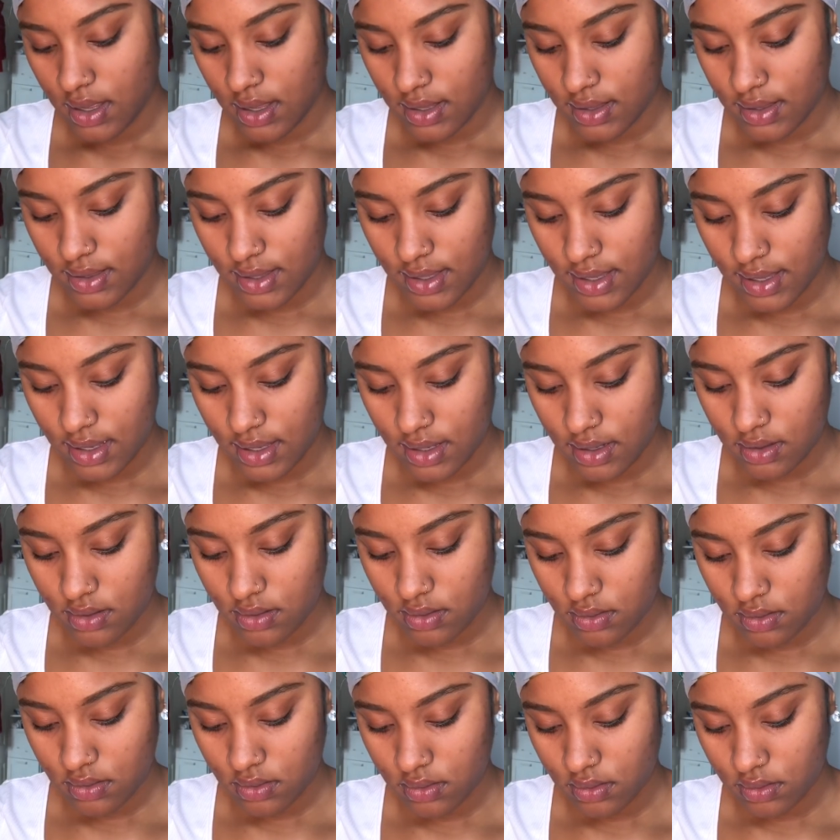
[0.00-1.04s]
And then
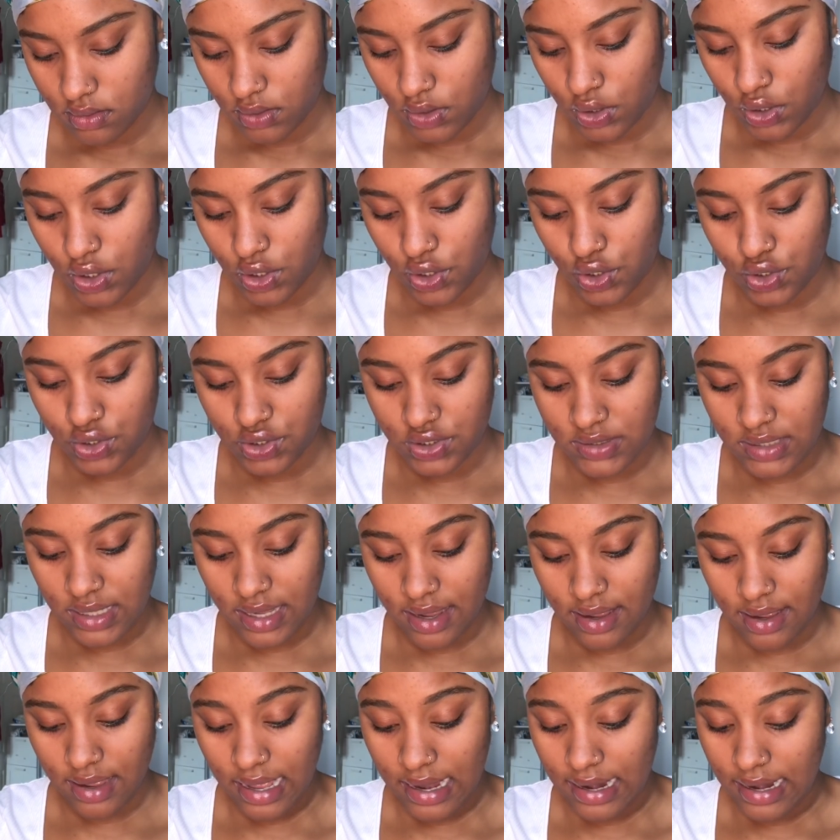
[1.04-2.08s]
you could use
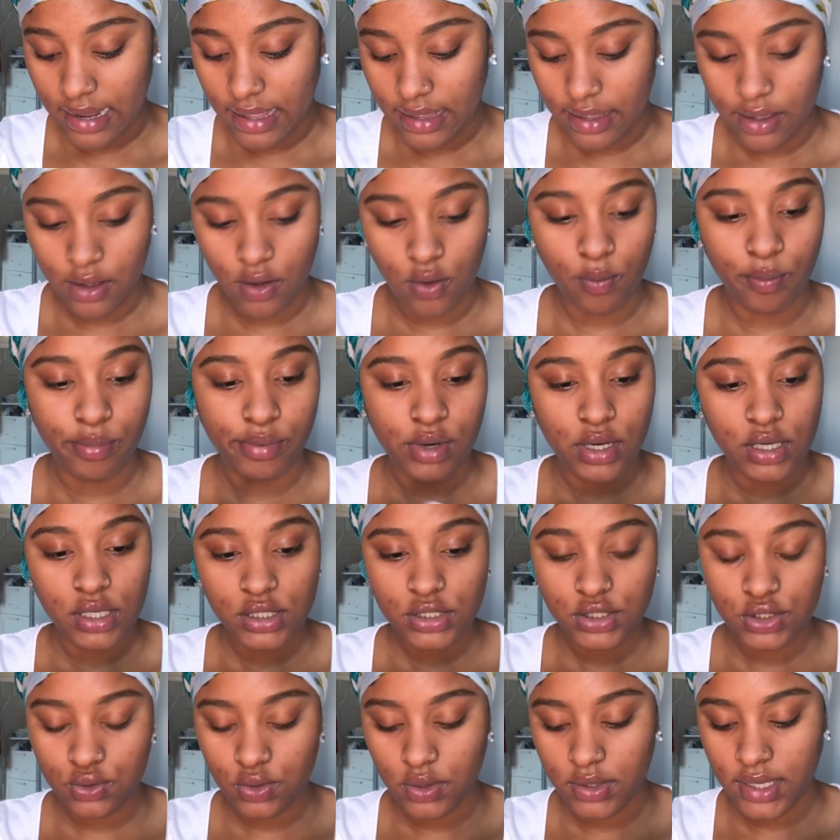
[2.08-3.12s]
that LA Girl
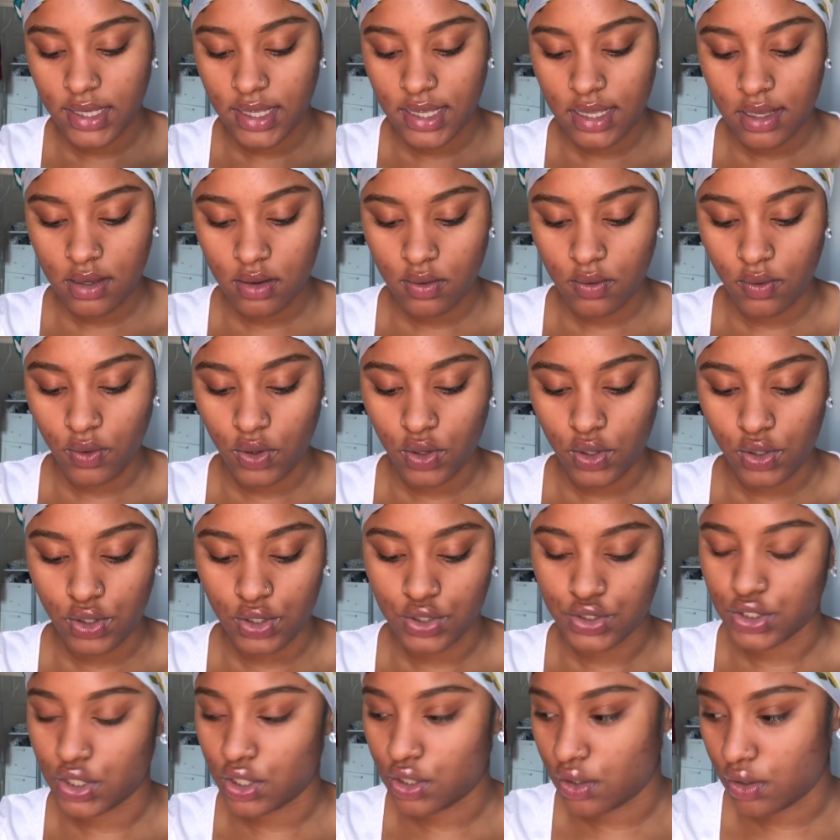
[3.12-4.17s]
brush on it, or you could
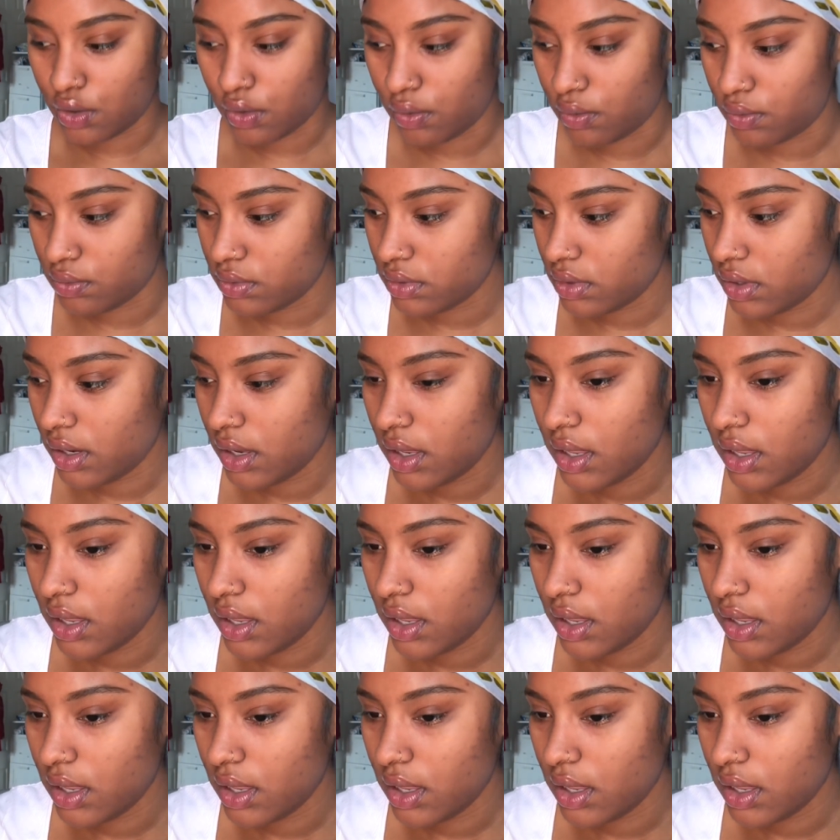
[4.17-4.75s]
use your own.